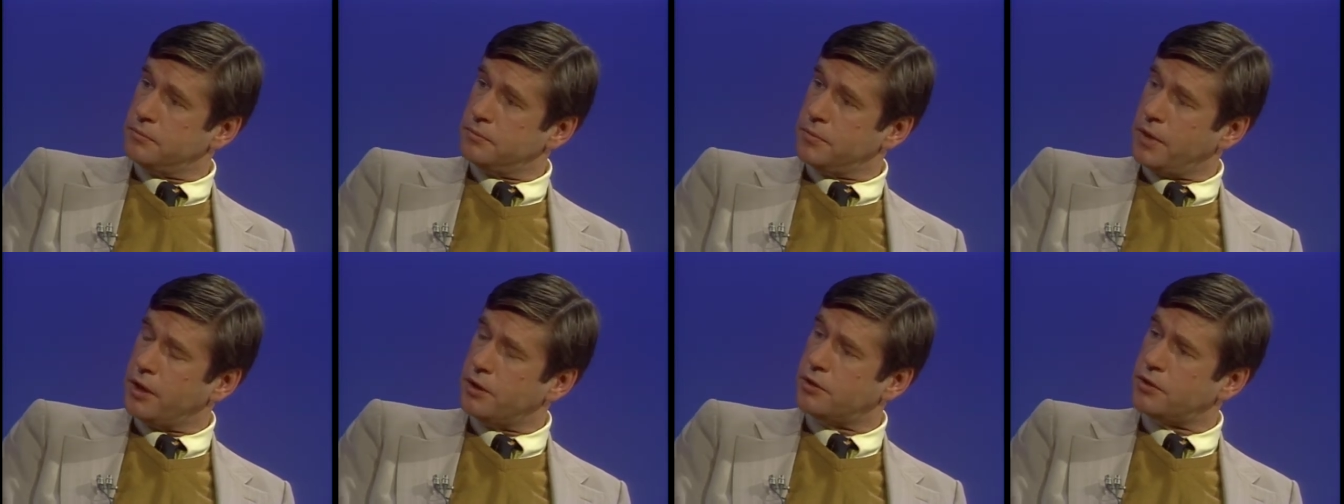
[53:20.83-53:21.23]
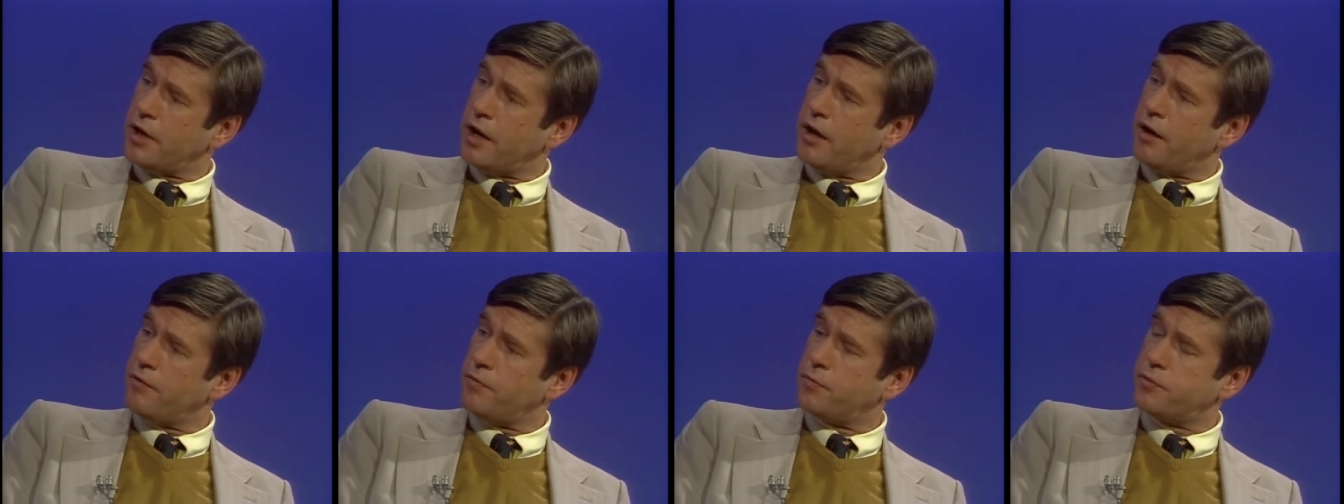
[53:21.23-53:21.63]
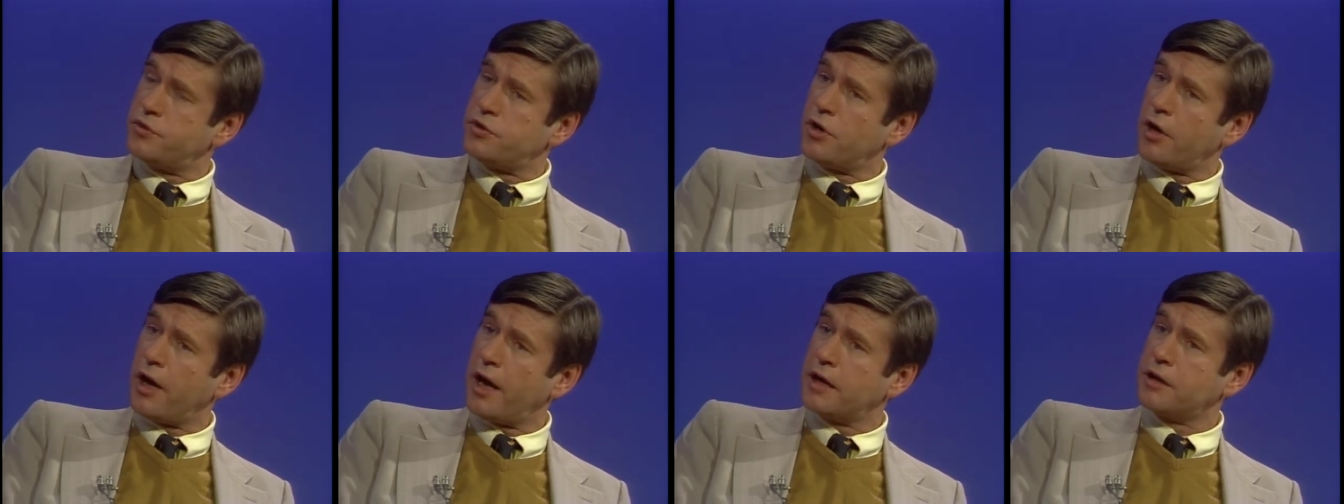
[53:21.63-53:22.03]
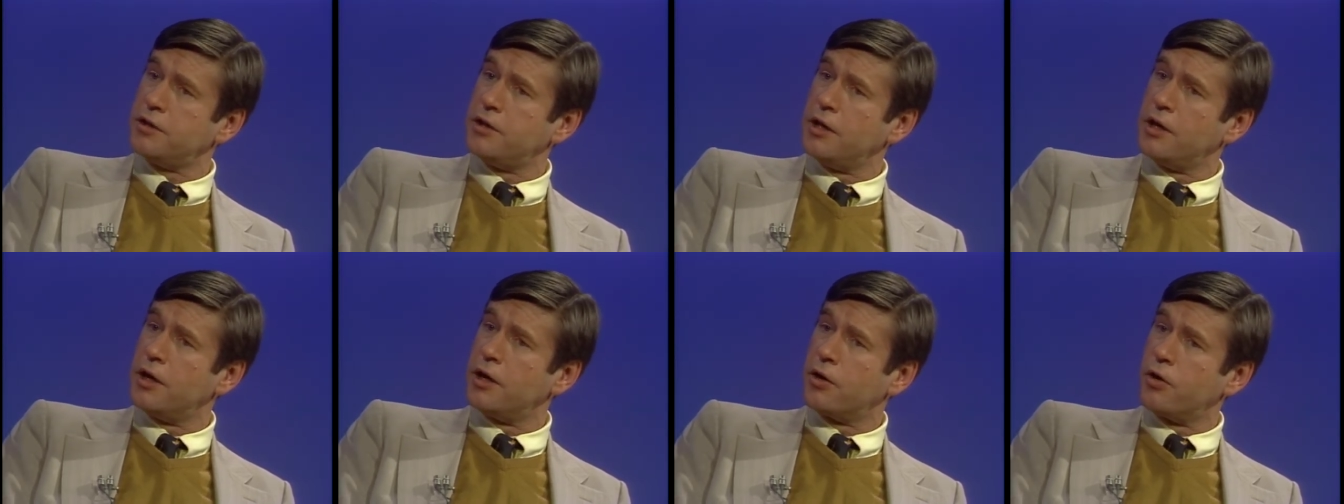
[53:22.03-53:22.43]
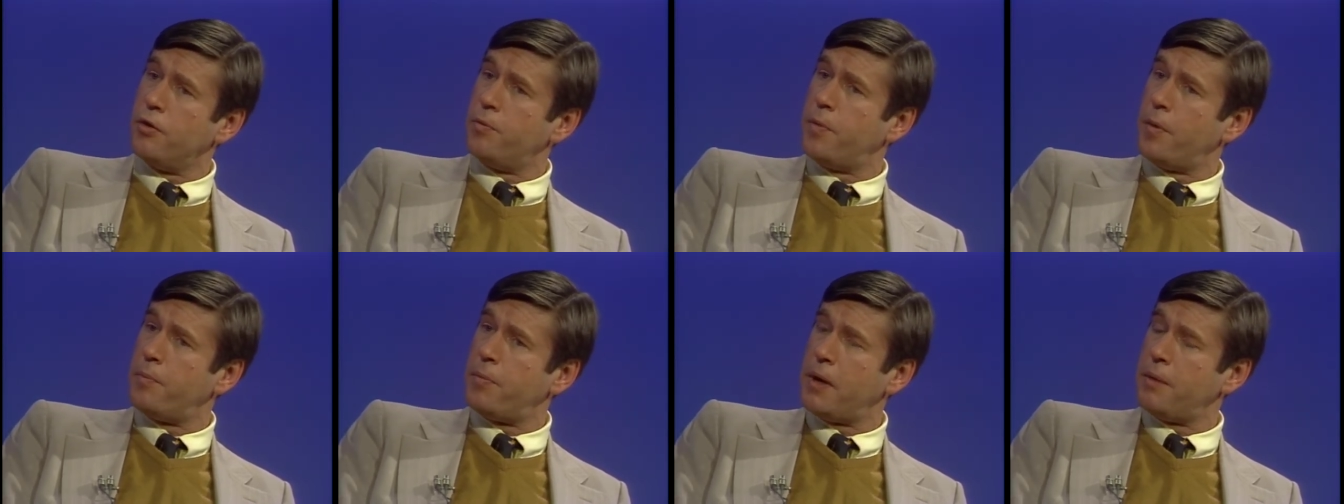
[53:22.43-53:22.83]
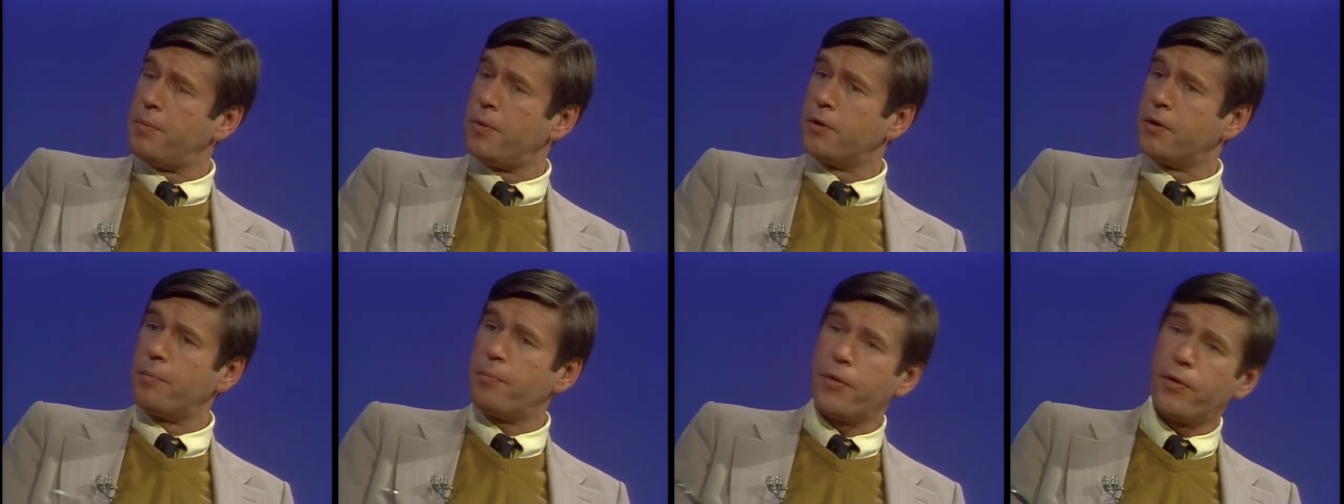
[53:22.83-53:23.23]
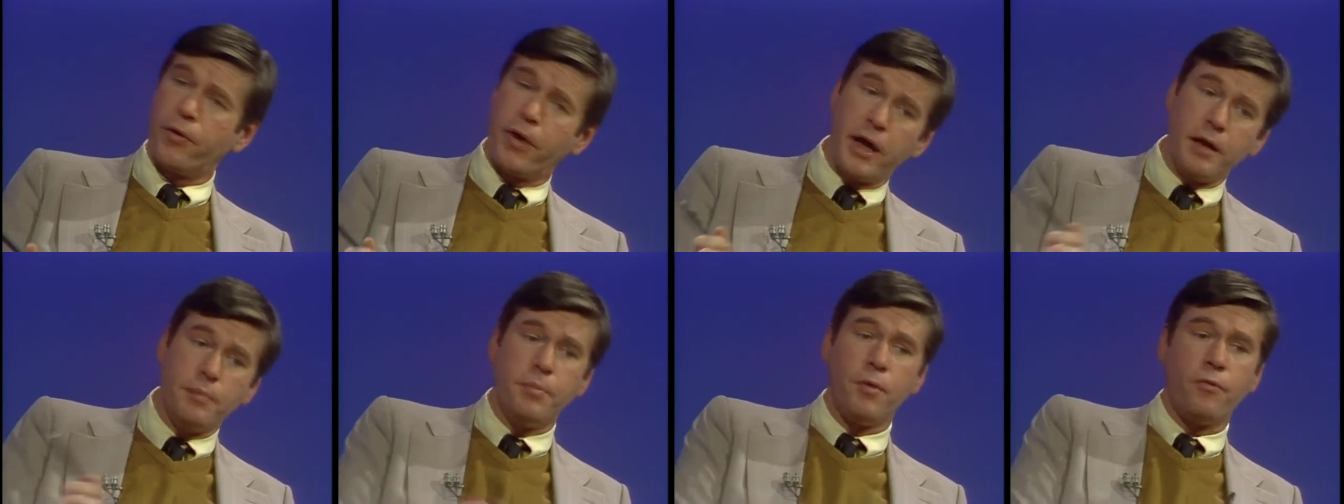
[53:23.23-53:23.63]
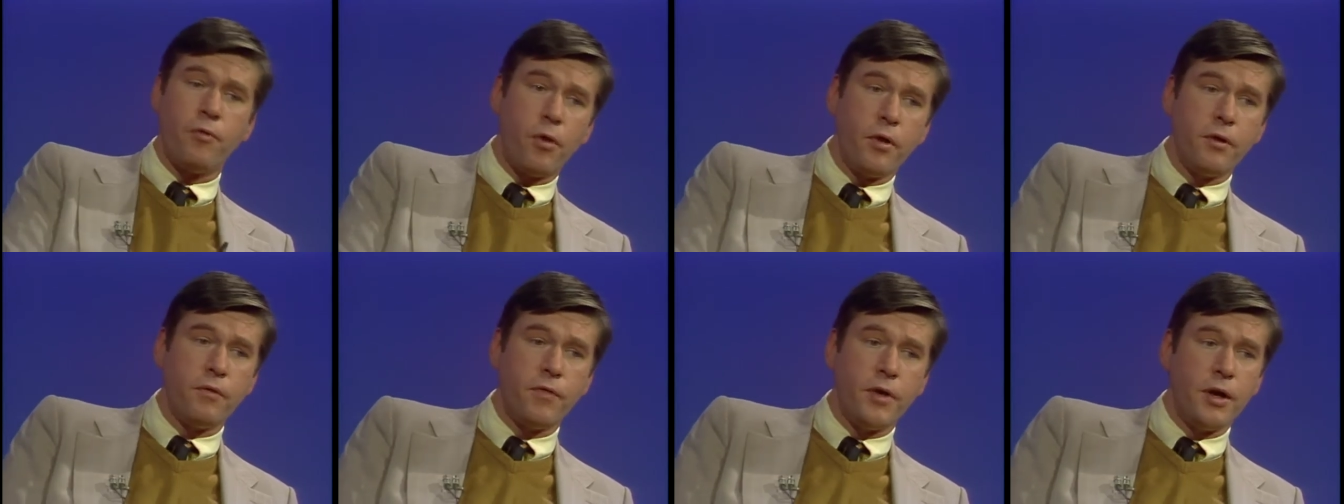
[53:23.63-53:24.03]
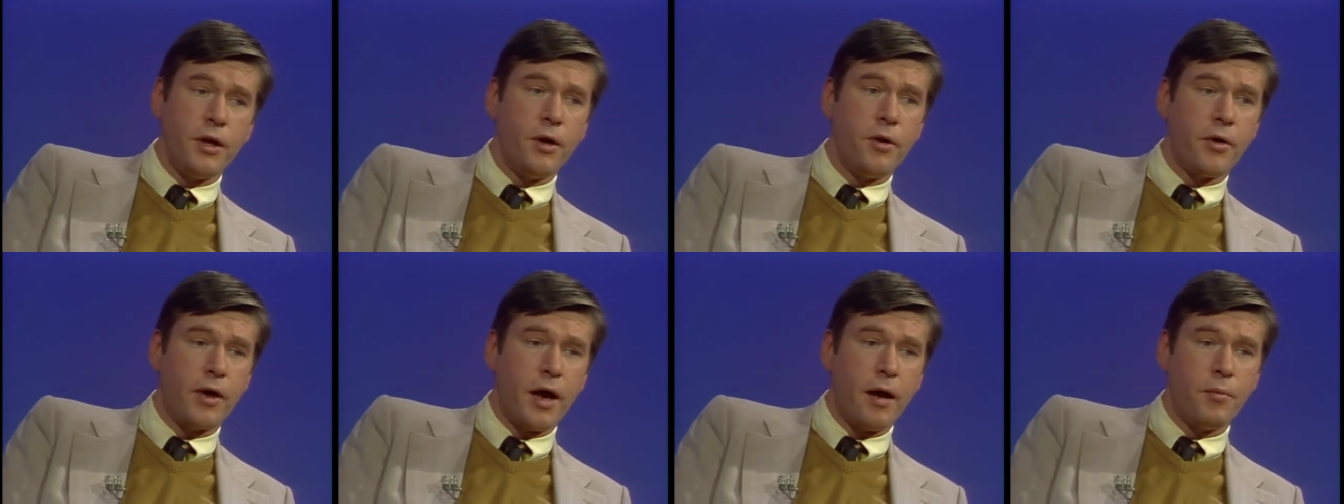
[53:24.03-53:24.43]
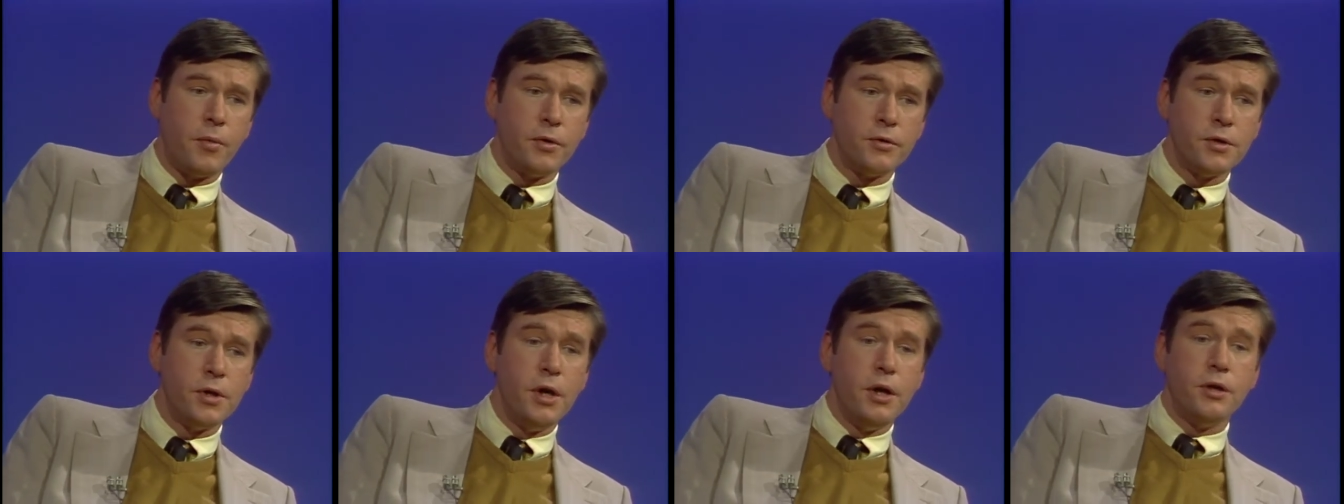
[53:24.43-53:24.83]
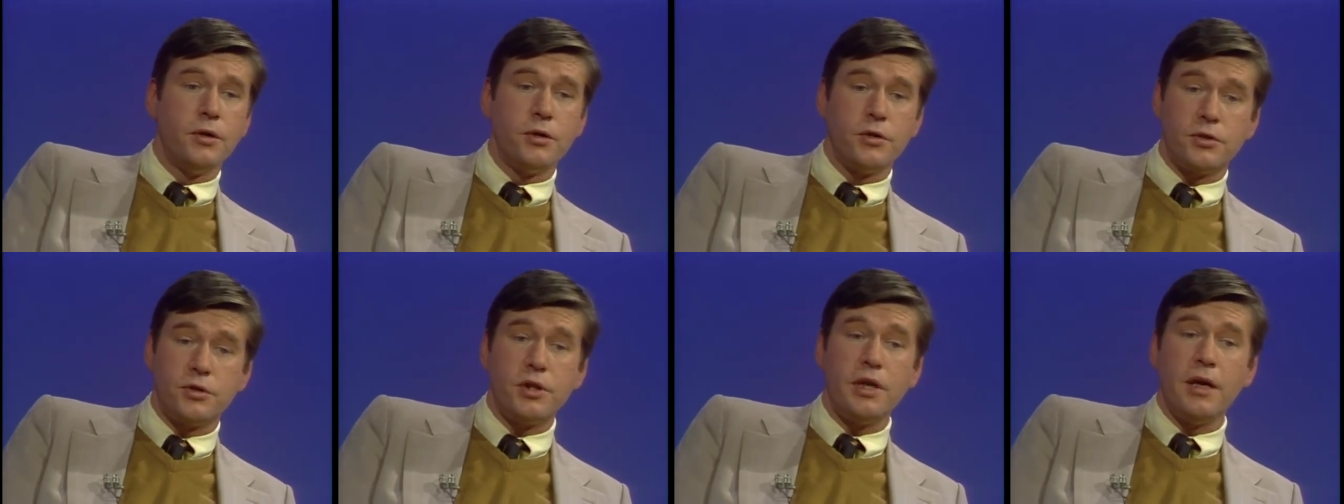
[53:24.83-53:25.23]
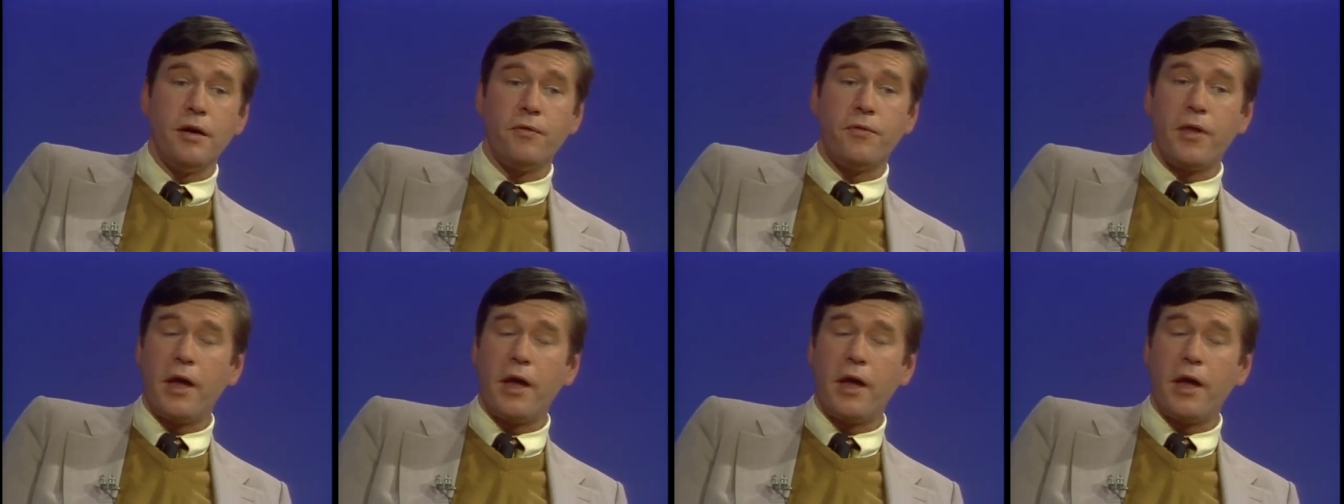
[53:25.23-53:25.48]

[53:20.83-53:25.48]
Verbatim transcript: Instead of selecting a group of people to parade before the video cameras well, I think they to see have.